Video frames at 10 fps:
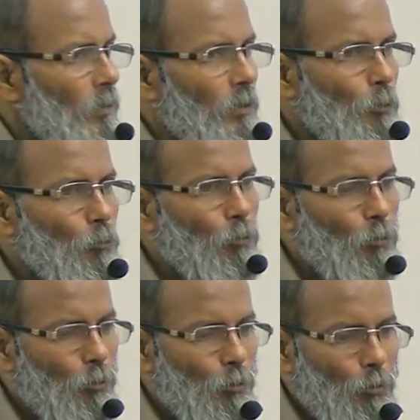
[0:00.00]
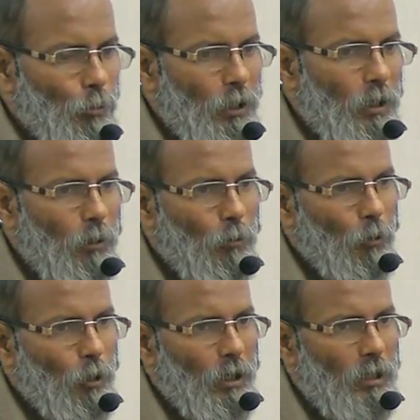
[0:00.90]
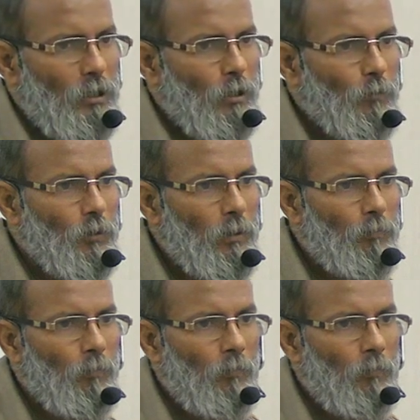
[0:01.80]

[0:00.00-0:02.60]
due to tonical contraction of the